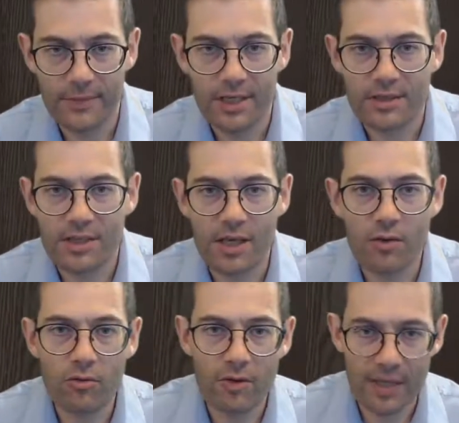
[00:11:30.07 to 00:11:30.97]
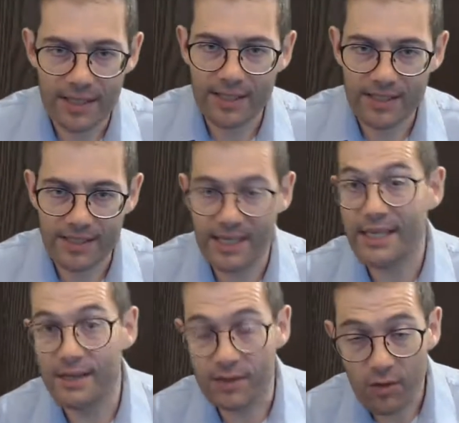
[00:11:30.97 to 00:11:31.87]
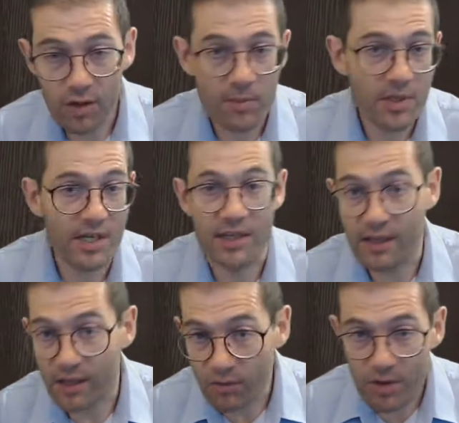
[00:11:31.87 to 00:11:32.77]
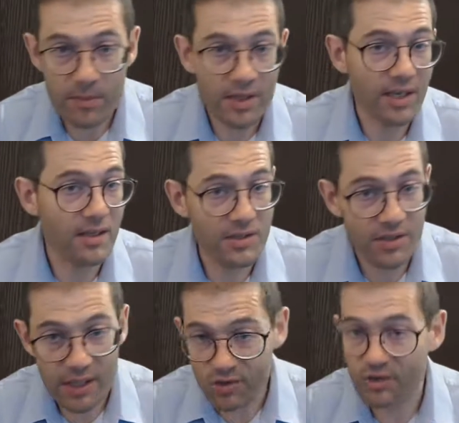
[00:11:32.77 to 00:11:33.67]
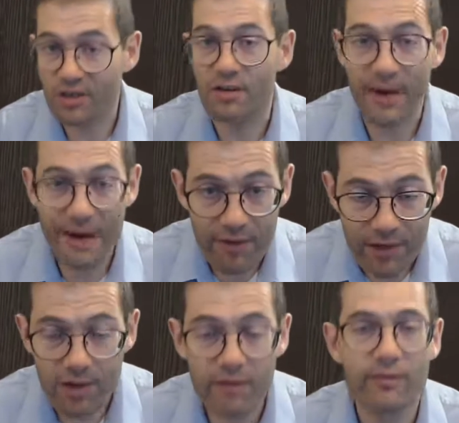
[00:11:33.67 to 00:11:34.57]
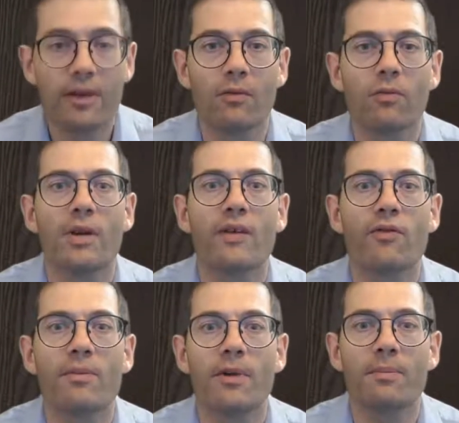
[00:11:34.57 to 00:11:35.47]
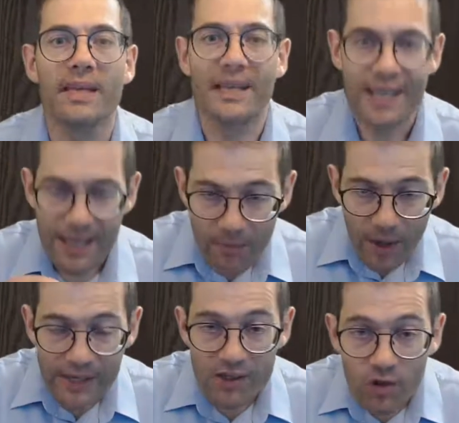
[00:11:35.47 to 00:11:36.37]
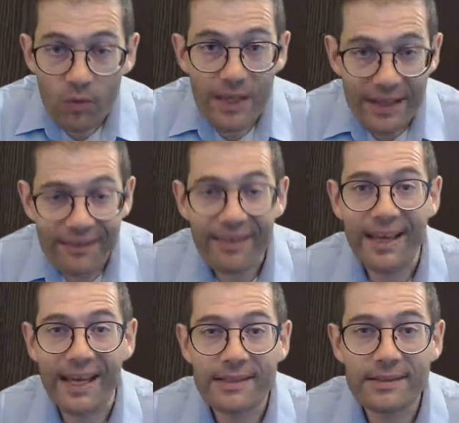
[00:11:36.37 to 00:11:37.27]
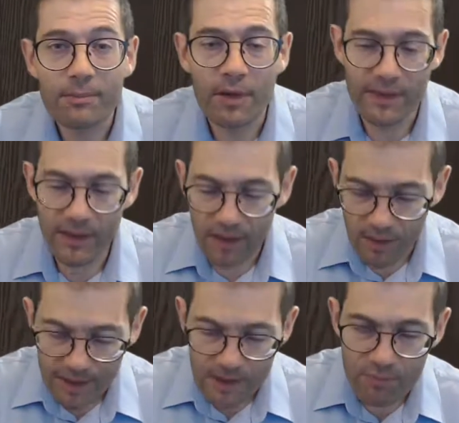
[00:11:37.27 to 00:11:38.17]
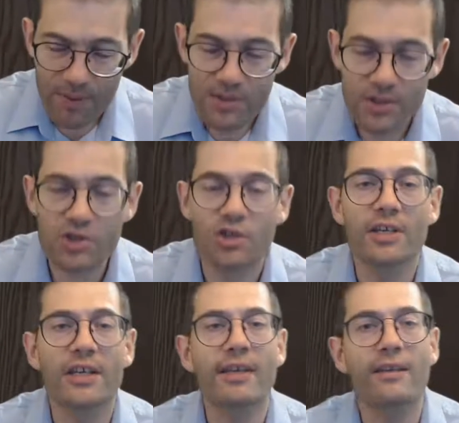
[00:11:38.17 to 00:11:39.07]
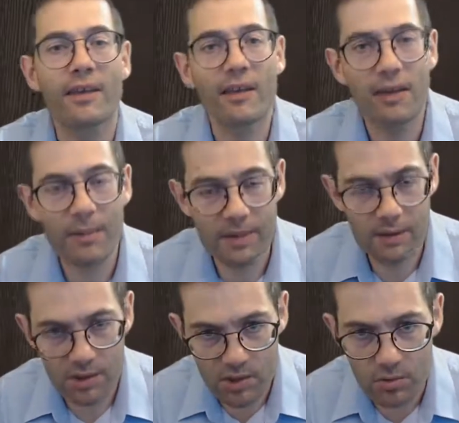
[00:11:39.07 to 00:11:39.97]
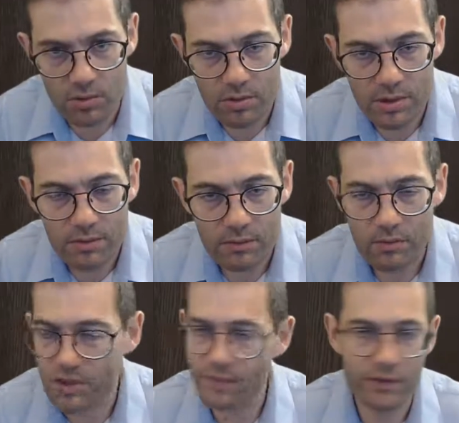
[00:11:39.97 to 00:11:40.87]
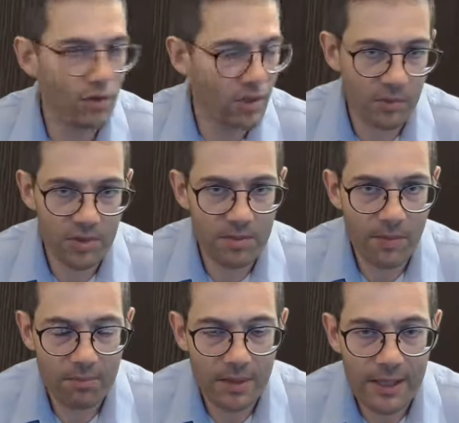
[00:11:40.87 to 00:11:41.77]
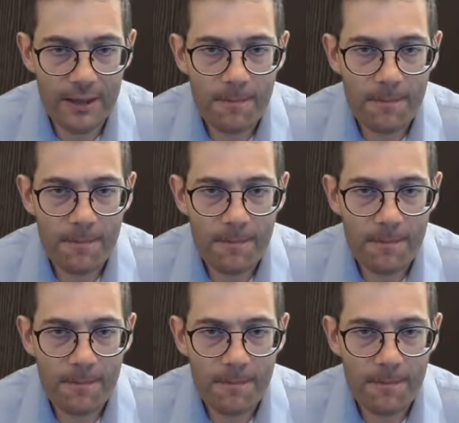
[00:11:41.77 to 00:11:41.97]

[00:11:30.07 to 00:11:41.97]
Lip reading: So in this case, it's in the document, in the agreement, in the section, in the paragraph, whatever it might be. By doing that, by thinking about the preposition and then thinking about the source, whichever document it might be,